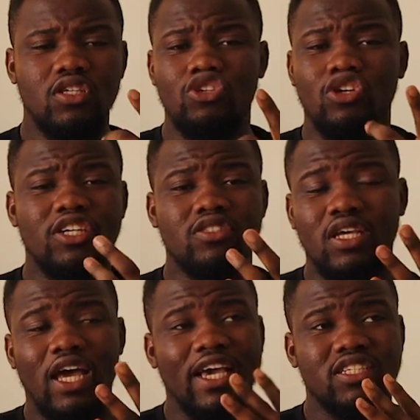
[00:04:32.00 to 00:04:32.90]
You
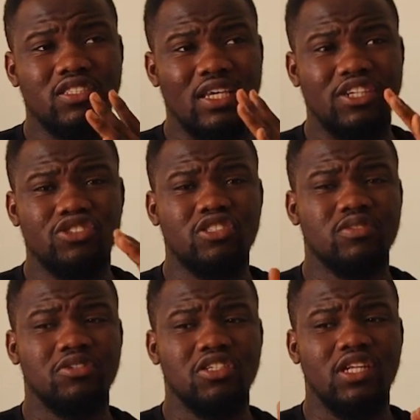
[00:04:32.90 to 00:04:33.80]
can I showed
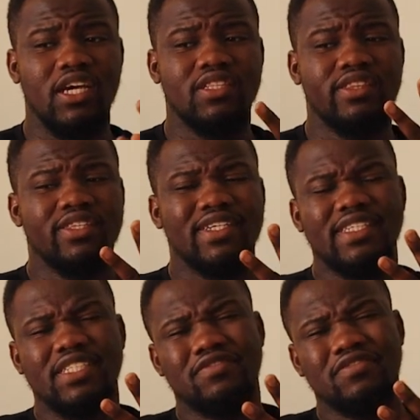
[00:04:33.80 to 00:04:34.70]
this money in like
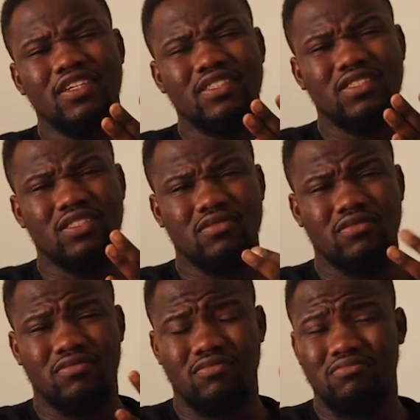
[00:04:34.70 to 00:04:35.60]
3 different
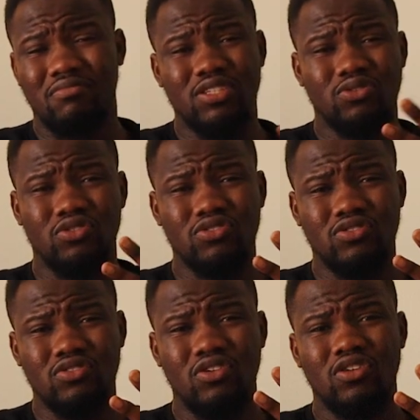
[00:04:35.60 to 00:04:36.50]

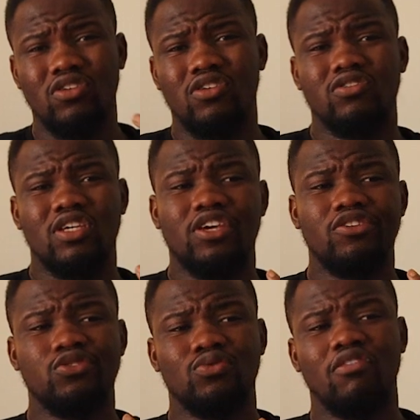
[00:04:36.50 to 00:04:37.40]
methods. So I
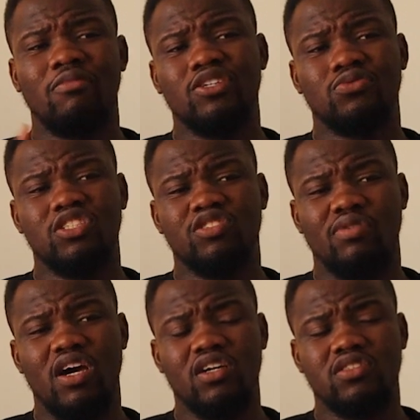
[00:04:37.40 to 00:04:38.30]
used one of my Swedish
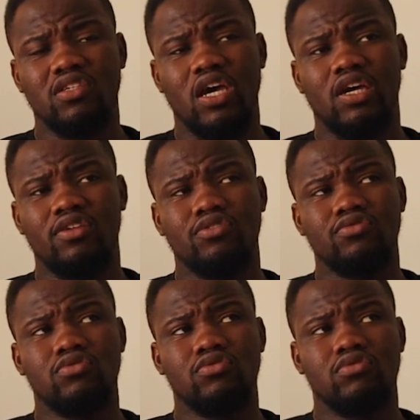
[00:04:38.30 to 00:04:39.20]
banks. I
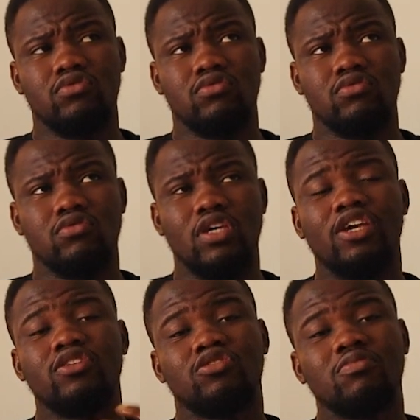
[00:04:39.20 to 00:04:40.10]

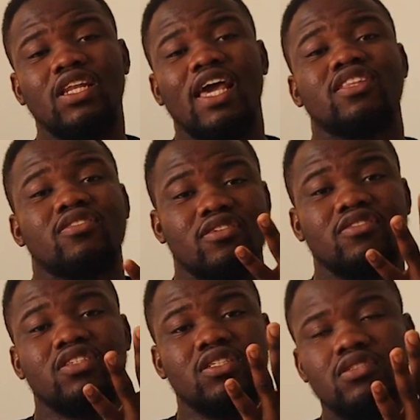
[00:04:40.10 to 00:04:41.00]
submitted like
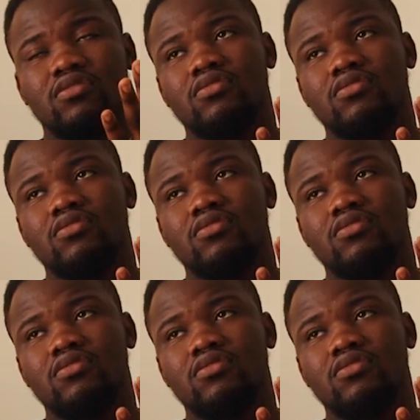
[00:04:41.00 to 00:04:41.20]
three